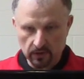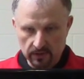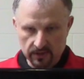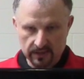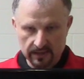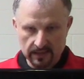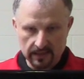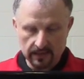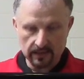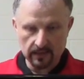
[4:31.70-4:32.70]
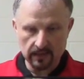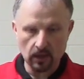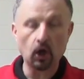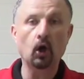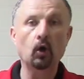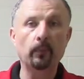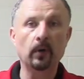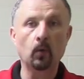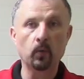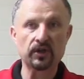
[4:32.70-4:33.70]
You can see that the
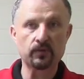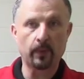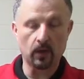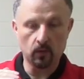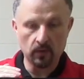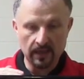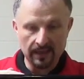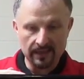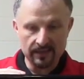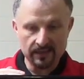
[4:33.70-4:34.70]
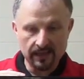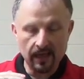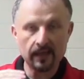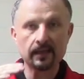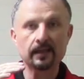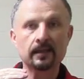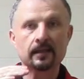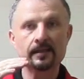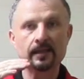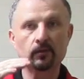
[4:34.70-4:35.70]
upper wishbone is
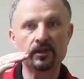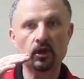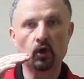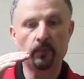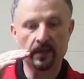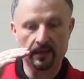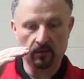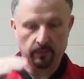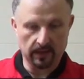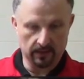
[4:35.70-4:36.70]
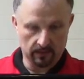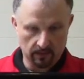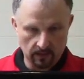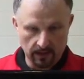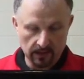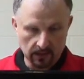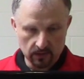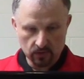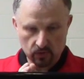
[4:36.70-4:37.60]
slightly tilted up a little bit and you can